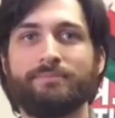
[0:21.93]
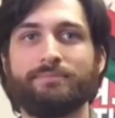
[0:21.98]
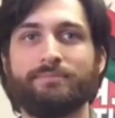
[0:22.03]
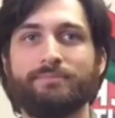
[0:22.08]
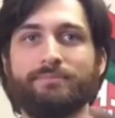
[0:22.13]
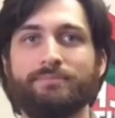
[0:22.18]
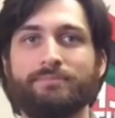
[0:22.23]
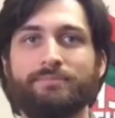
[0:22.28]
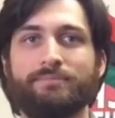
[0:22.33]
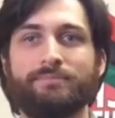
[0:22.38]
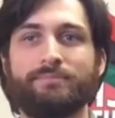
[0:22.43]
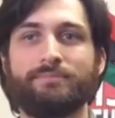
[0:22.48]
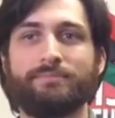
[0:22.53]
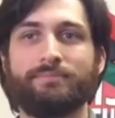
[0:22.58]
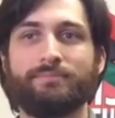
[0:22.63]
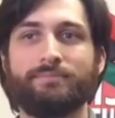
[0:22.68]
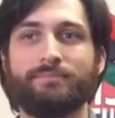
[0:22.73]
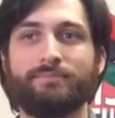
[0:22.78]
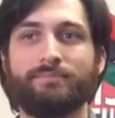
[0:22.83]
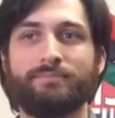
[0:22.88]

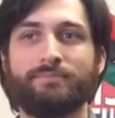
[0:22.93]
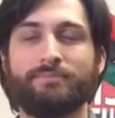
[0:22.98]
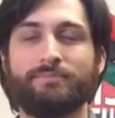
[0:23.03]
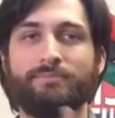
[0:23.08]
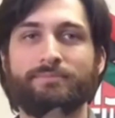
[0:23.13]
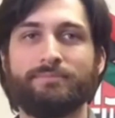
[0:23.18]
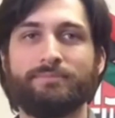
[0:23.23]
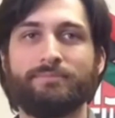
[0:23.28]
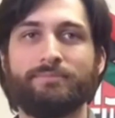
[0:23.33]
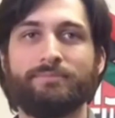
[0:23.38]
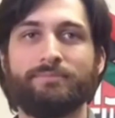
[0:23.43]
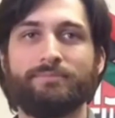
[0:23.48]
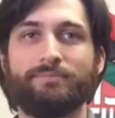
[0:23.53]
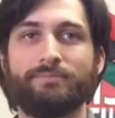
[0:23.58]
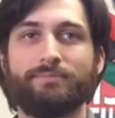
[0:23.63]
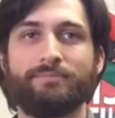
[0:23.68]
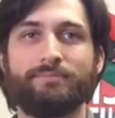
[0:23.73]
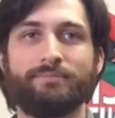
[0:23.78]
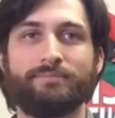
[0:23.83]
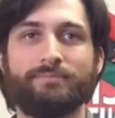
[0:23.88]

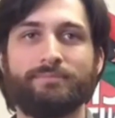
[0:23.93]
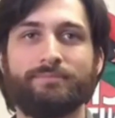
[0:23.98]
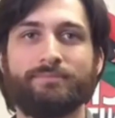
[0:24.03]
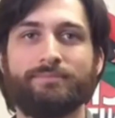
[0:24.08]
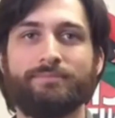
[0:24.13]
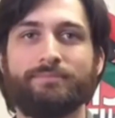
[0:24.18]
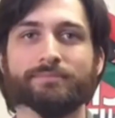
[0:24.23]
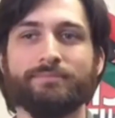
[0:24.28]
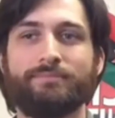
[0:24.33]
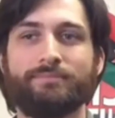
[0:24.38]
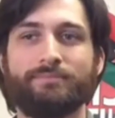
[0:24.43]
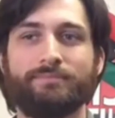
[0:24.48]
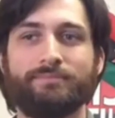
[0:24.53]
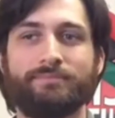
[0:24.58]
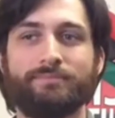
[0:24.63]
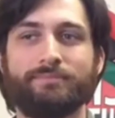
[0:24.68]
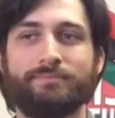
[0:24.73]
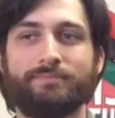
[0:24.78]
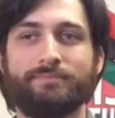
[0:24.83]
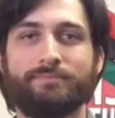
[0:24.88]

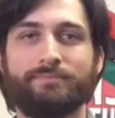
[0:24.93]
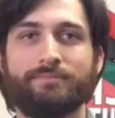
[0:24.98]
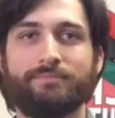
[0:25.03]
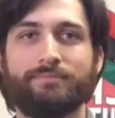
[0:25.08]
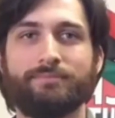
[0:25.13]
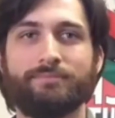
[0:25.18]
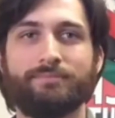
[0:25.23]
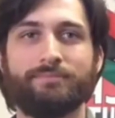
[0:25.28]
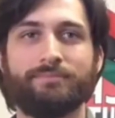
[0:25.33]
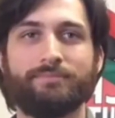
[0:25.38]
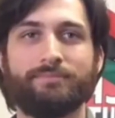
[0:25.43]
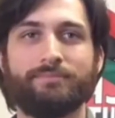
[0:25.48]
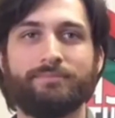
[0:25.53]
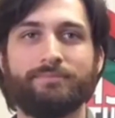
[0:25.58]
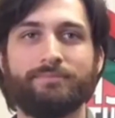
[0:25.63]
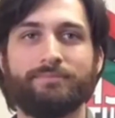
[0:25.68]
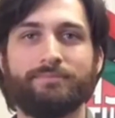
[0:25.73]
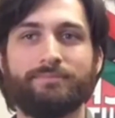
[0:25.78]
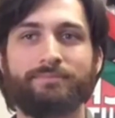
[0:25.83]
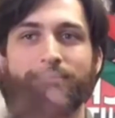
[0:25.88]

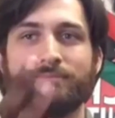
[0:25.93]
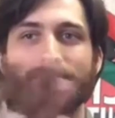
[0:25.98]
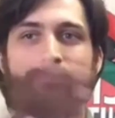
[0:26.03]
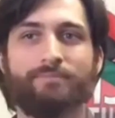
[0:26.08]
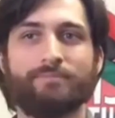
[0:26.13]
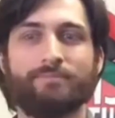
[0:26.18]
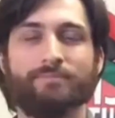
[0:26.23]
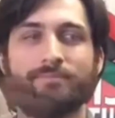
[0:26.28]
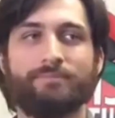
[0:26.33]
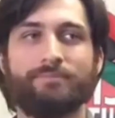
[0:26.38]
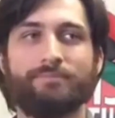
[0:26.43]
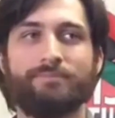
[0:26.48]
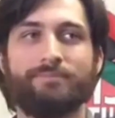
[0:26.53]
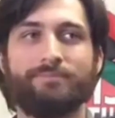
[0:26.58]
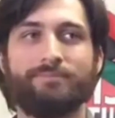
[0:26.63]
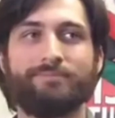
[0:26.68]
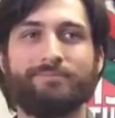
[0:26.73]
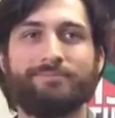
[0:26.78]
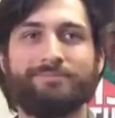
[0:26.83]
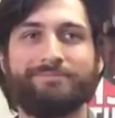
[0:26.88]

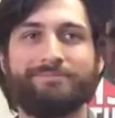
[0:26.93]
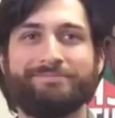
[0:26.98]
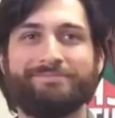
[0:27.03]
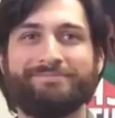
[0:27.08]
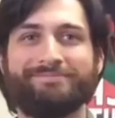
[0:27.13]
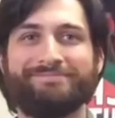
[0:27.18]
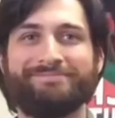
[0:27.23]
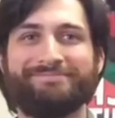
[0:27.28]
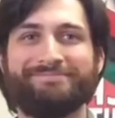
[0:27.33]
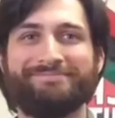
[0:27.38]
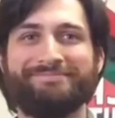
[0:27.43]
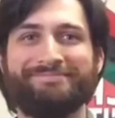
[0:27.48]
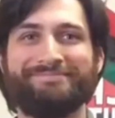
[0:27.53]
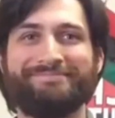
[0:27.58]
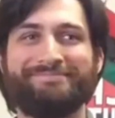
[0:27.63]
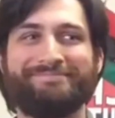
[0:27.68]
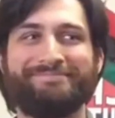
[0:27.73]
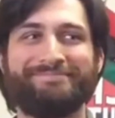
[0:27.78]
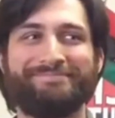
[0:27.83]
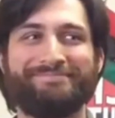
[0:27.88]

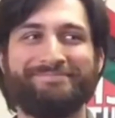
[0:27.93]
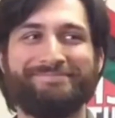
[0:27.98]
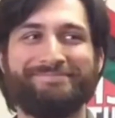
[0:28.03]
The person shown says nothing.